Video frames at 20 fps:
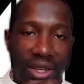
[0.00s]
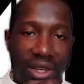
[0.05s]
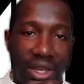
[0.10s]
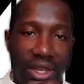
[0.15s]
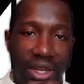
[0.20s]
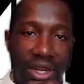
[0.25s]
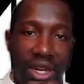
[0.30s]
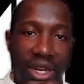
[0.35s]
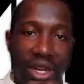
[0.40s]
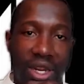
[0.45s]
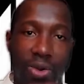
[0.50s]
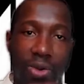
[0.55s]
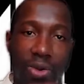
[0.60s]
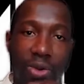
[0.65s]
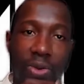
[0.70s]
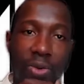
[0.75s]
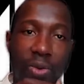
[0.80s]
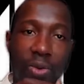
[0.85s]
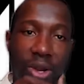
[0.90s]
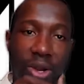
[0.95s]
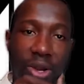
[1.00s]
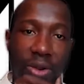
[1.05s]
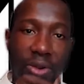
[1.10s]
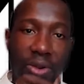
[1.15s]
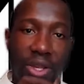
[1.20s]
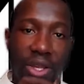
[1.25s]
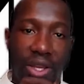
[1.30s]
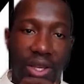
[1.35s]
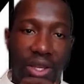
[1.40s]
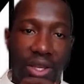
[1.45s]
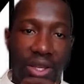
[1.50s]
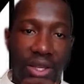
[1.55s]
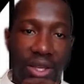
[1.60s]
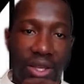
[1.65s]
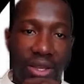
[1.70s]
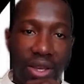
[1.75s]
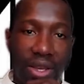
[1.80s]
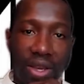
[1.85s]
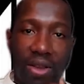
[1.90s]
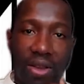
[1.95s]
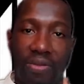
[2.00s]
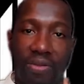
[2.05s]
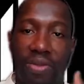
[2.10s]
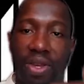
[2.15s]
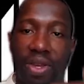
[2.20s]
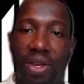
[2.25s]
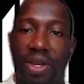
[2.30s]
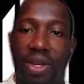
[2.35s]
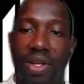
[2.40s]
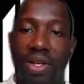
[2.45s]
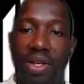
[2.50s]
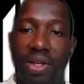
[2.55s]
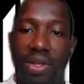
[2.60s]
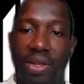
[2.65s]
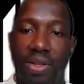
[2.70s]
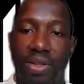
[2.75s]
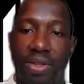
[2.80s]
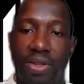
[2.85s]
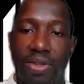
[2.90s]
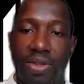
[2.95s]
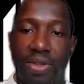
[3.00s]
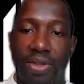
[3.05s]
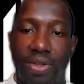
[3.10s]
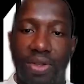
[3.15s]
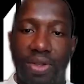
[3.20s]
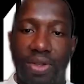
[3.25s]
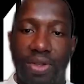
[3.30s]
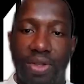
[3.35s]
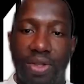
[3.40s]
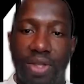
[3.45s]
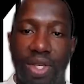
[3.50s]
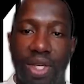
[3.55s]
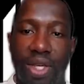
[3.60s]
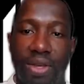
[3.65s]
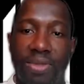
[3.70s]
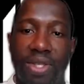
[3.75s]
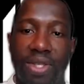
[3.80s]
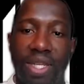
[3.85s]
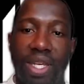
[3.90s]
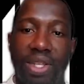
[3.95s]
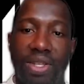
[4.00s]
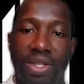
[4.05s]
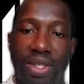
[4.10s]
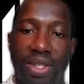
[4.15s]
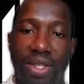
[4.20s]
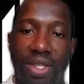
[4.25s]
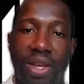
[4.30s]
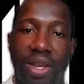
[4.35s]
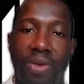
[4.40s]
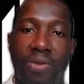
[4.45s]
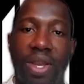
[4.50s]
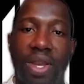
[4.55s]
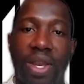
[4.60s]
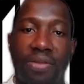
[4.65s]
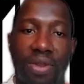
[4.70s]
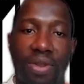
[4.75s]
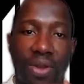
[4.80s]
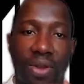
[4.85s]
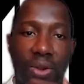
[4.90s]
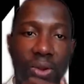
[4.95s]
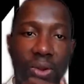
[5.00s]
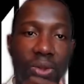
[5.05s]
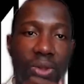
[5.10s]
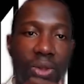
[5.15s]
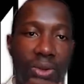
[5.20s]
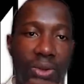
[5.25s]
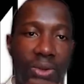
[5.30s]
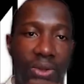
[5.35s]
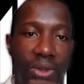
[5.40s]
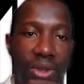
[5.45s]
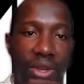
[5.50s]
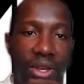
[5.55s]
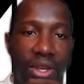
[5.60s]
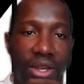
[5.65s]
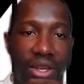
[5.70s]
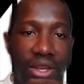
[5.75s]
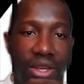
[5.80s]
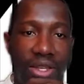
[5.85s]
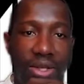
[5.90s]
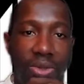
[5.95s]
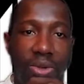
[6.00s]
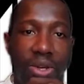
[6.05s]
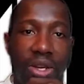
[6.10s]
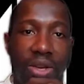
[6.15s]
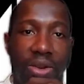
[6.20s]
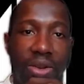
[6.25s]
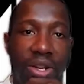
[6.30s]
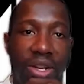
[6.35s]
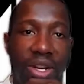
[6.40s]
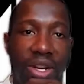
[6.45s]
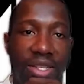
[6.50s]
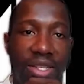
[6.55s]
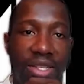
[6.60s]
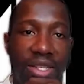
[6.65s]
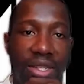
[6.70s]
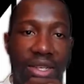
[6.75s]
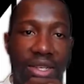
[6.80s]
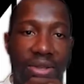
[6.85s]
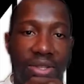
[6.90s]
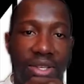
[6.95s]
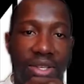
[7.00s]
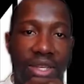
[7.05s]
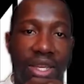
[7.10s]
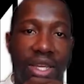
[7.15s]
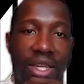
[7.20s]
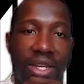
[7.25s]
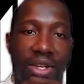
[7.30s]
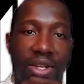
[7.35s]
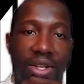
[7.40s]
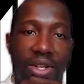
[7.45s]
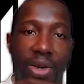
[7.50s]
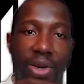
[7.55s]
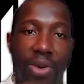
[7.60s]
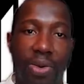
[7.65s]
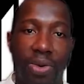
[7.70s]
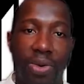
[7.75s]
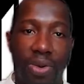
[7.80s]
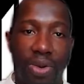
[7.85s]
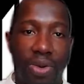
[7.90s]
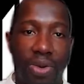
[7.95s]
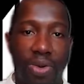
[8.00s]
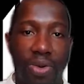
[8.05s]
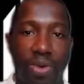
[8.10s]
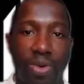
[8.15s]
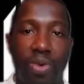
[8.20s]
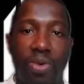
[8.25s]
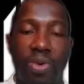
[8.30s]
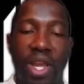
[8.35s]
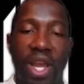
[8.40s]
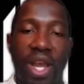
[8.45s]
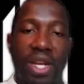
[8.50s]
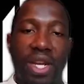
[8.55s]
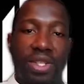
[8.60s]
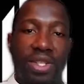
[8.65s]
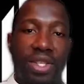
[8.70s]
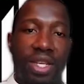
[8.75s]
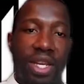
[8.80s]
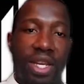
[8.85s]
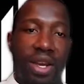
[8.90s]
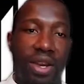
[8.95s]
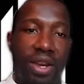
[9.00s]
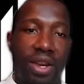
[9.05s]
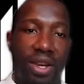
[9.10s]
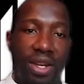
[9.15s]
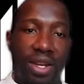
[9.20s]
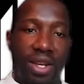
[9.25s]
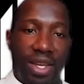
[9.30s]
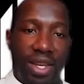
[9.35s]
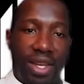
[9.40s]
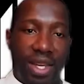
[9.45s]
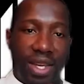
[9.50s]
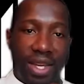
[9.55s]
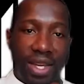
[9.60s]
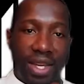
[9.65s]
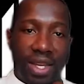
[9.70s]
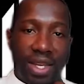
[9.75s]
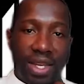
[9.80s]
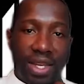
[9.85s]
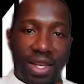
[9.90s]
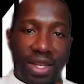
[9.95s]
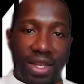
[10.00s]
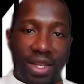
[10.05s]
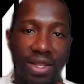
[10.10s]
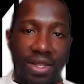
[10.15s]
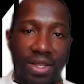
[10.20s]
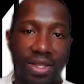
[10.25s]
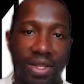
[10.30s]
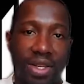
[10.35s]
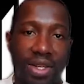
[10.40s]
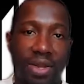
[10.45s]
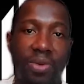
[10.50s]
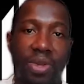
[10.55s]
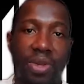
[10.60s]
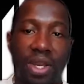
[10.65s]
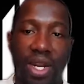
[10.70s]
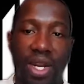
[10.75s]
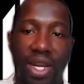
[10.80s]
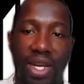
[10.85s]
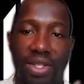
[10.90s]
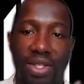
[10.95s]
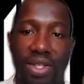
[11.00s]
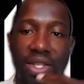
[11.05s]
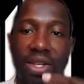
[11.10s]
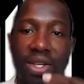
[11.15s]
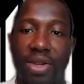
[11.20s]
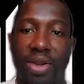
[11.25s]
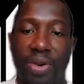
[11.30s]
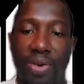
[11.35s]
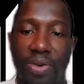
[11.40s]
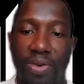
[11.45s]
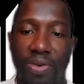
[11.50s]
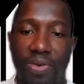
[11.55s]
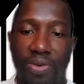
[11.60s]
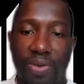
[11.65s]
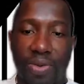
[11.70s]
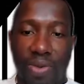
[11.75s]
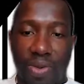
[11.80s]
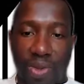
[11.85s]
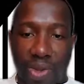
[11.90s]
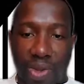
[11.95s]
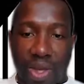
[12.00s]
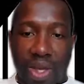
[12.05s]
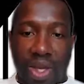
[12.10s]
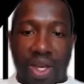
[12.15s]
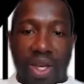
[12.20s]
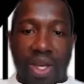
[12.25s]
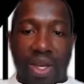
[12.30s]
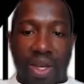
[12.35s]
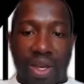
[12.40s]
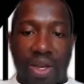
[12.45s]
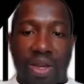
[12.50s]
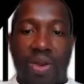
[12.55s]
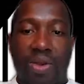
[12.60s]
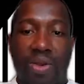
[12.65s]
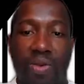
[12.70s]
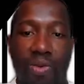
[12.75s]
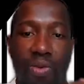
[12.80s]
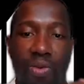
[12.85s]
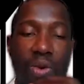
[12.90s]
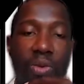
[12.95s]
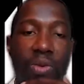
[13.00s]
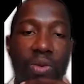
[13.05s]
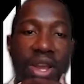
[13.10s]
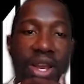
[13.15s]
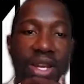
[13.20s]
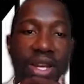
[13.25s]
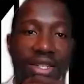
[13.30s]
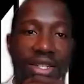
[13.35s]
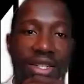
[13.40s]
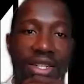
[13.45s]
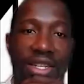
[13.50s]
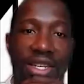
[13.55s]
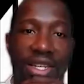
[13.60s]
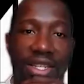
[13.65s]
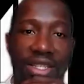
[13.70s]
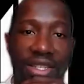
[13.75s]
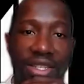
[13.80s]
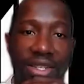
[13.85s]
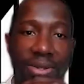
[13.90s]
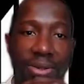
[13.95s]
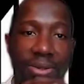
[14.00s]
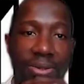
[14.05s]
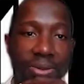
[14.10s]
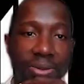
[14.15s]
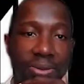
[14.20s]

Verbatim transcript: and not growing wary of the temptations that we have to go through as we're learning ourselves and getting to know who we actually are, so that we can actually know what we actually need to do.